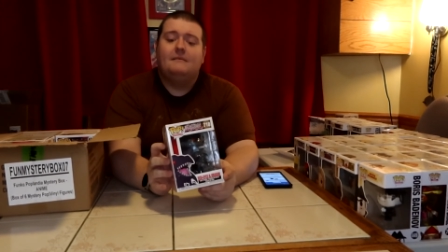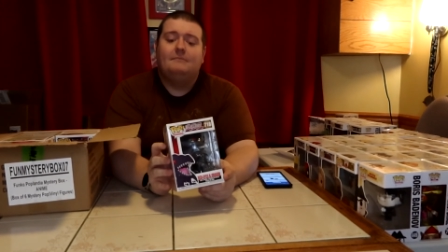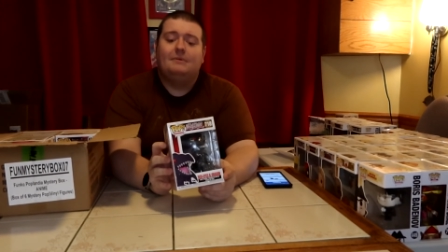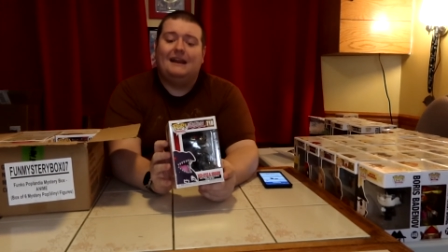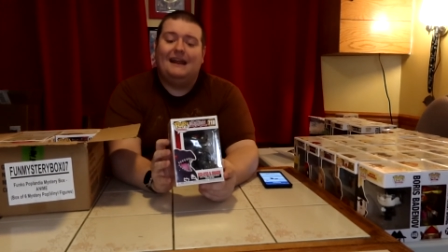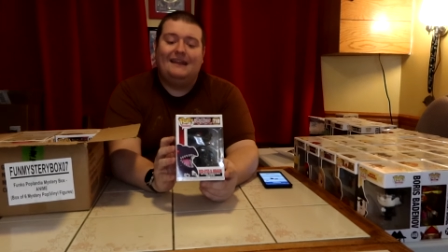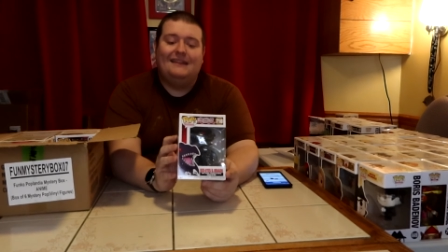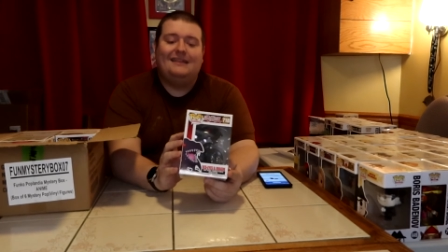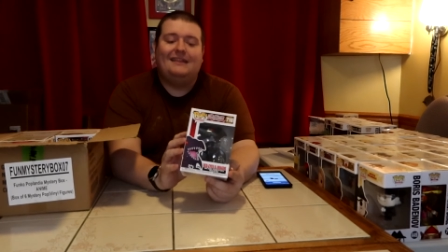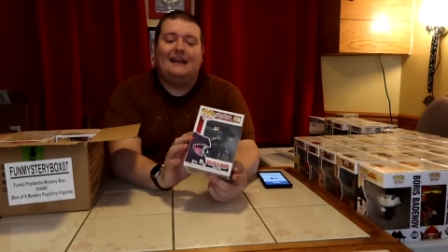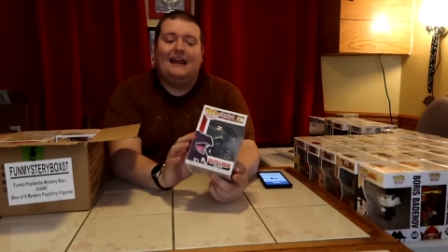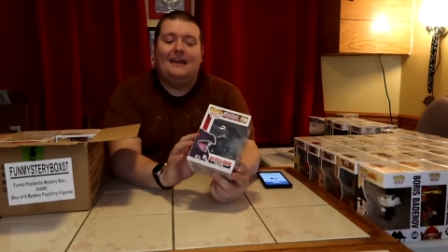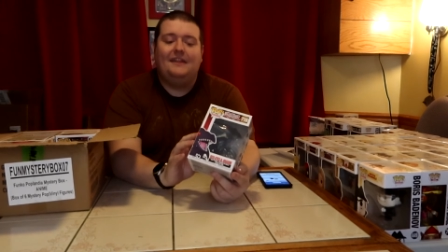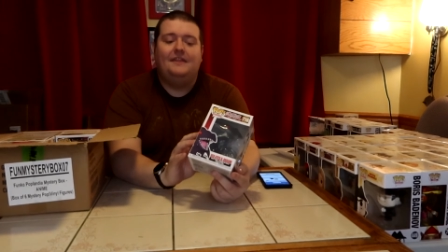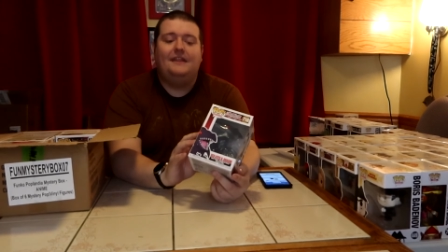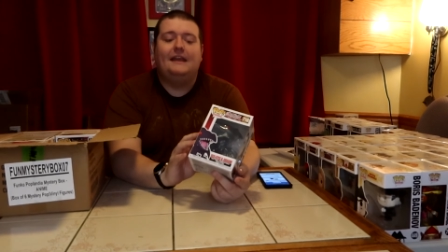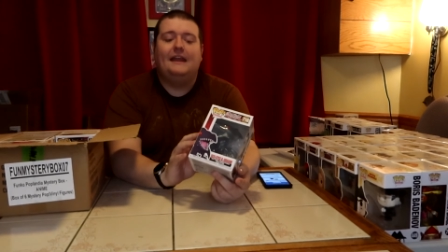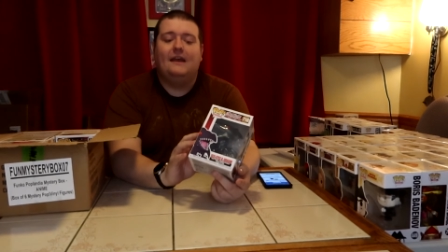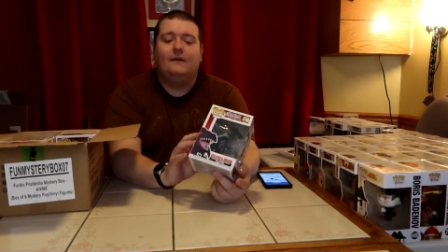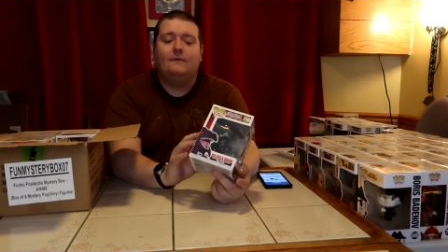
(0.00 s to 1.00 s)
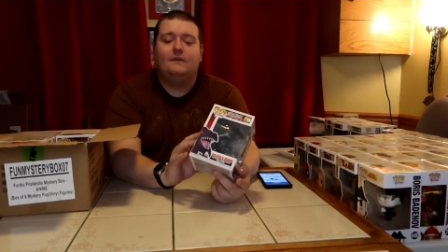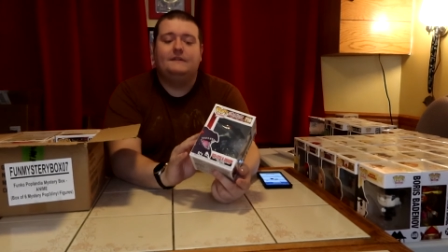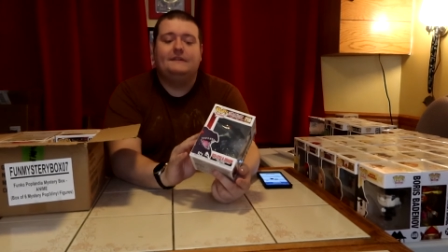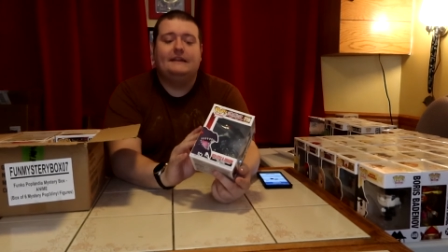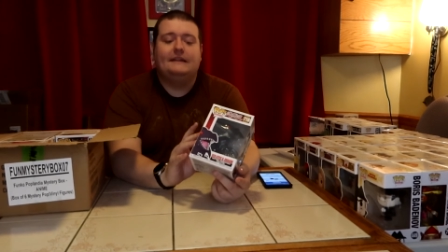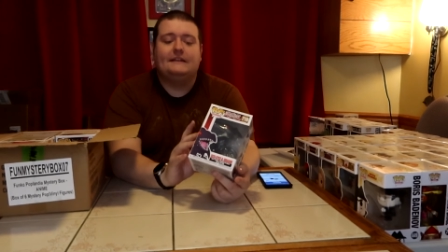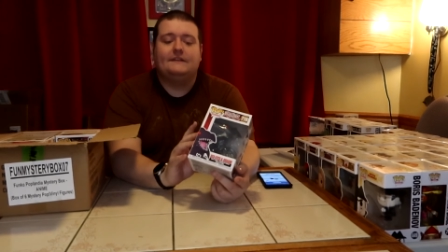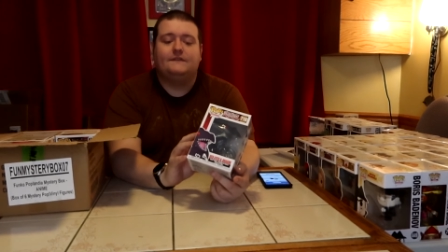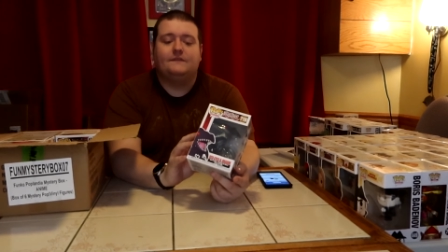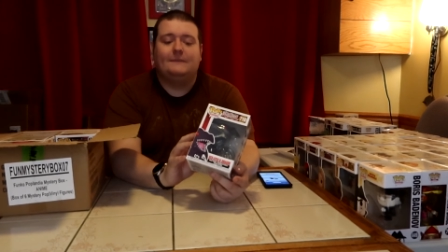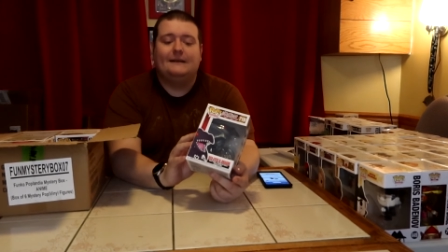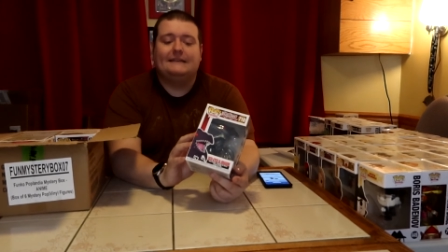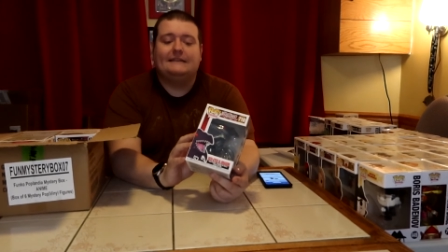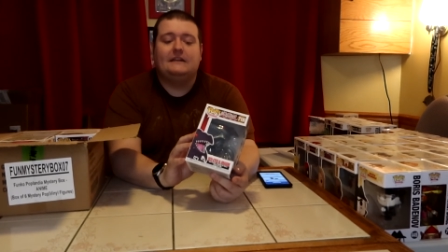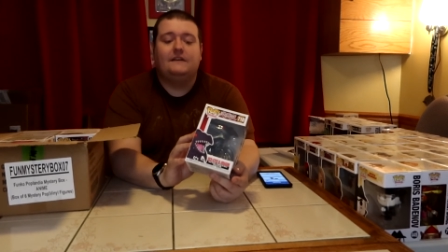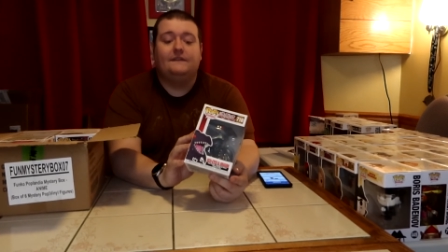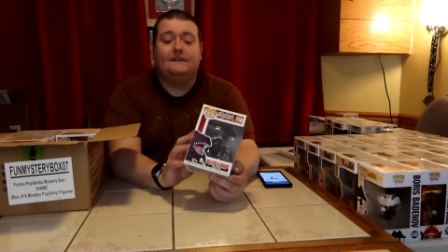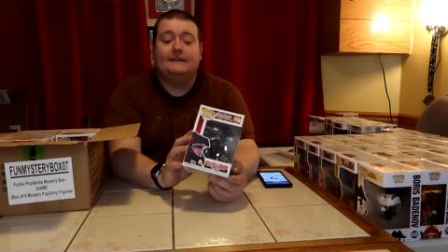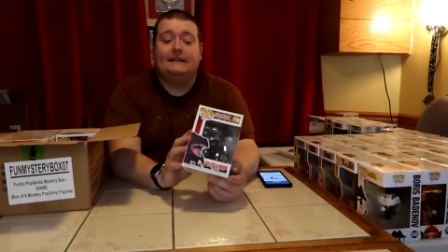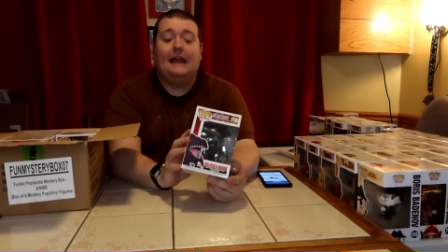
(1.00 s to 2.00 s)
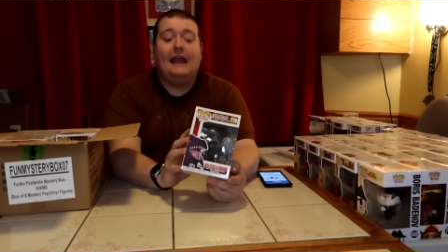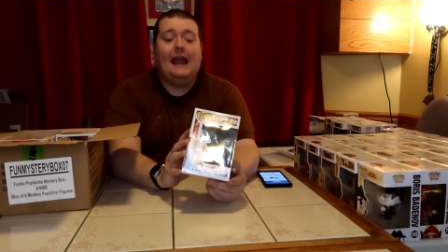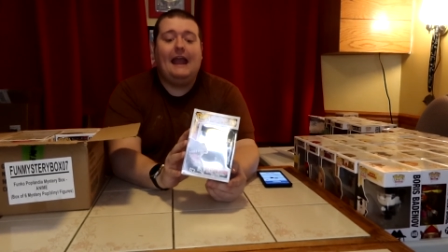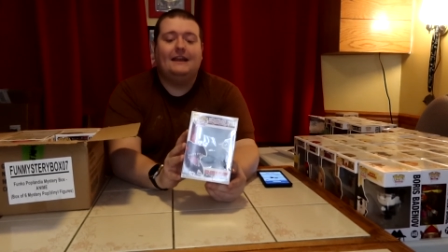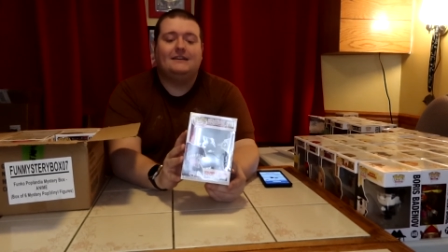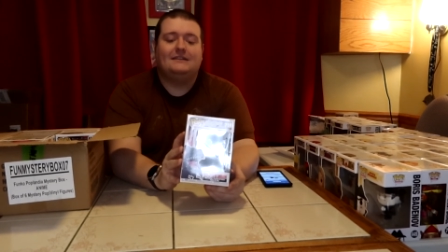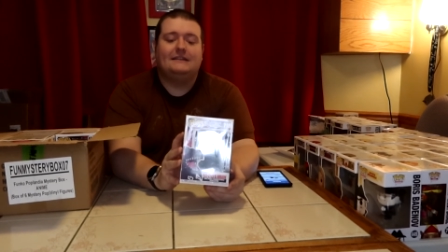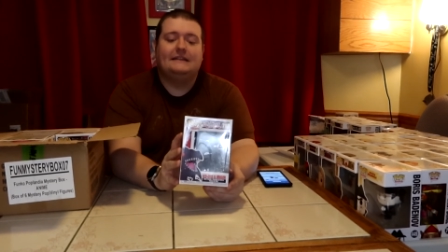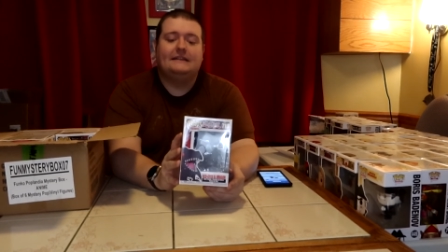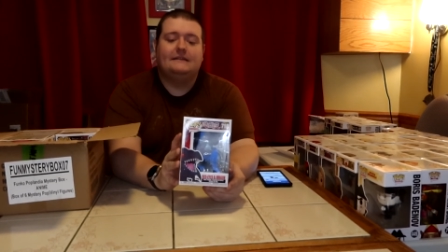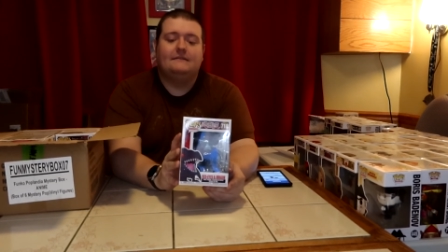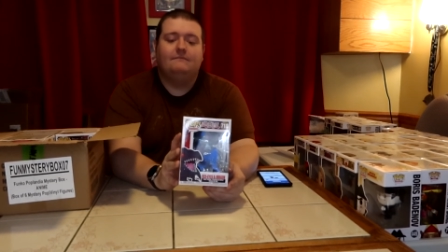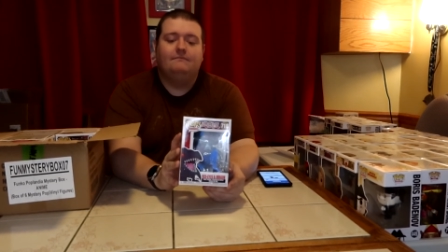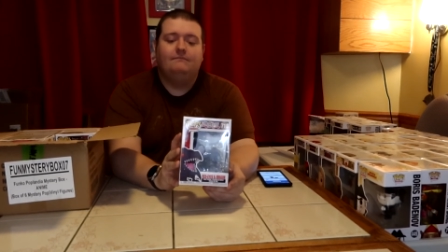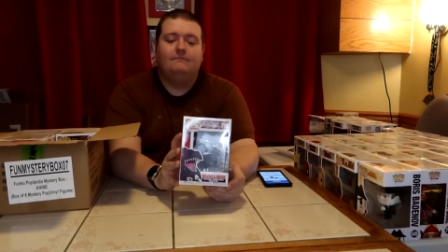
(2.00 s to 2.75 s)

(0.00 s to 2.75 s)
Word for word: but I, I think I will take this for myself, because I actually,